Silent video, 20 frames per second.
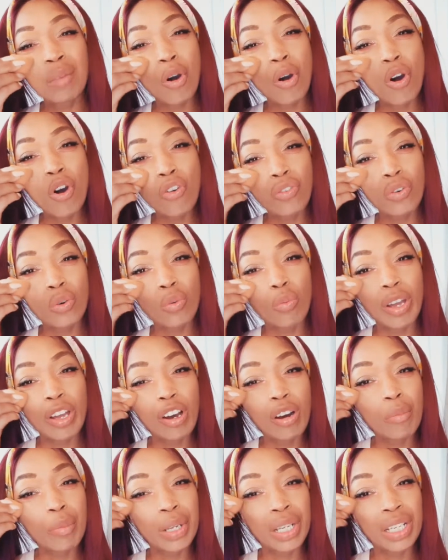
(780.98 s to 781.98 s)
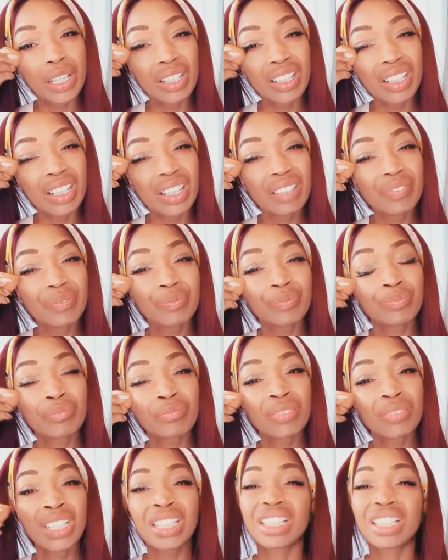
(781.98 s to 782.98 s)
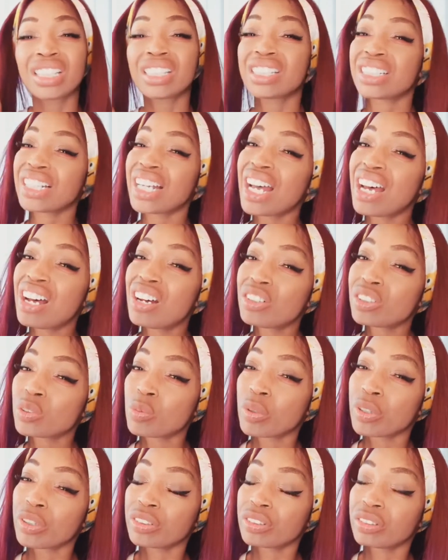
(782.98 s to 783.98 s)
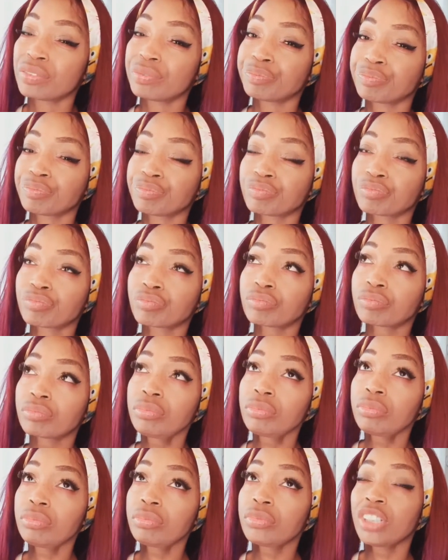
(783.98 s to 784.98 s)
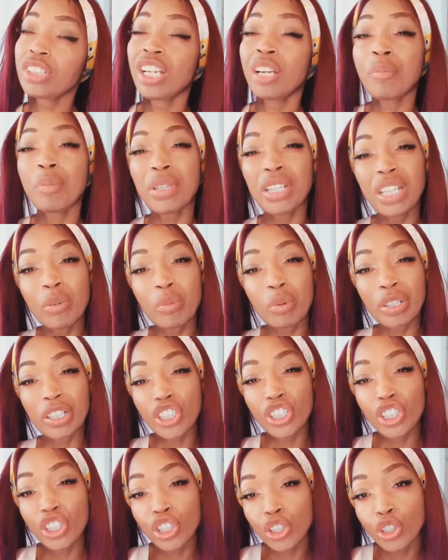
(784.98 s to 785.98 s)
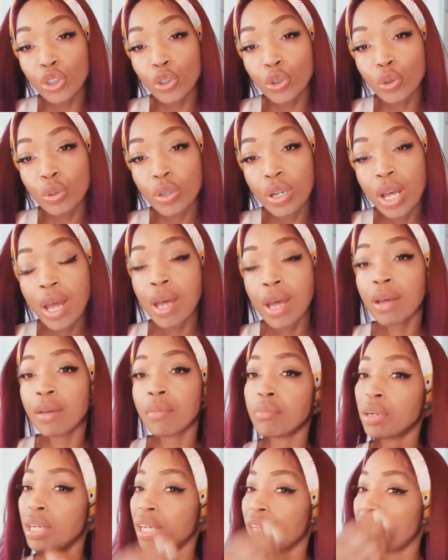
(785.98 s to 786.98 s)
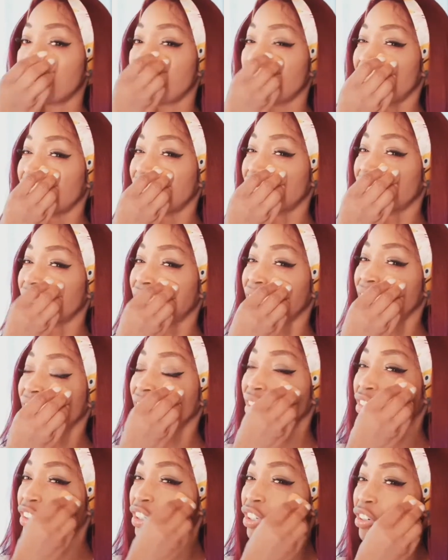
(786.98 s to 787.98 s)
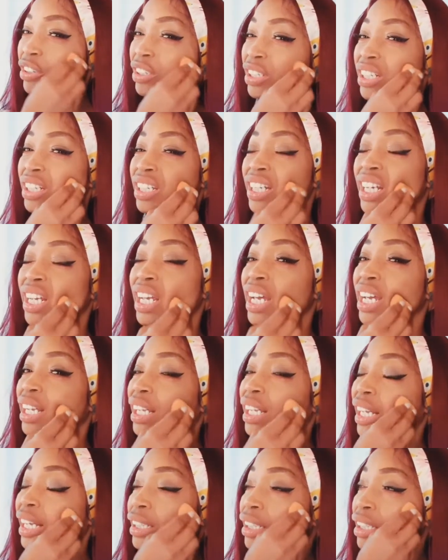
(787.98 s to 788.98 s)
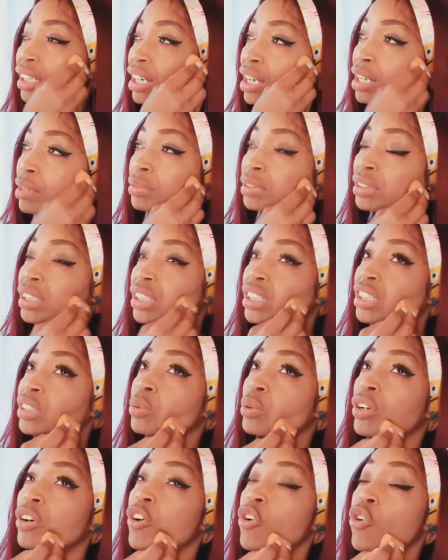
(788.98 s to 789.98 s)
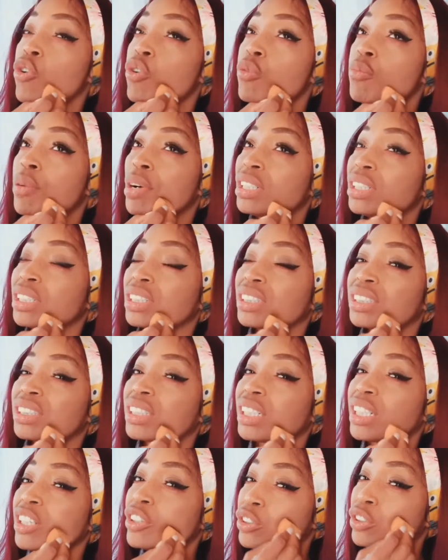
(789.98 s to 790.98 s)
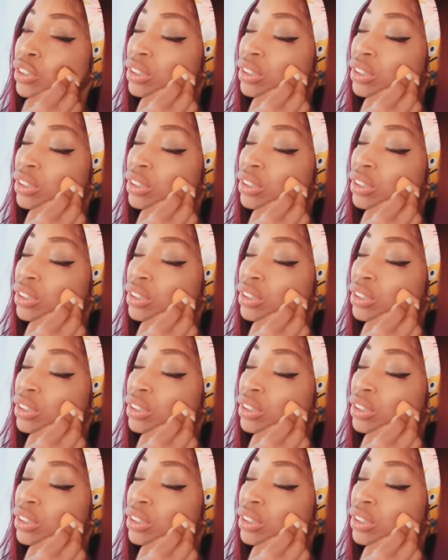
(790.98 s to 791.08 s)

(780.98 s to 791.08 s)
overwhelming. And then the styles weren't. I mean, they were cute, but I just, you know, and then they had like the upstairs with a whole bunch of sales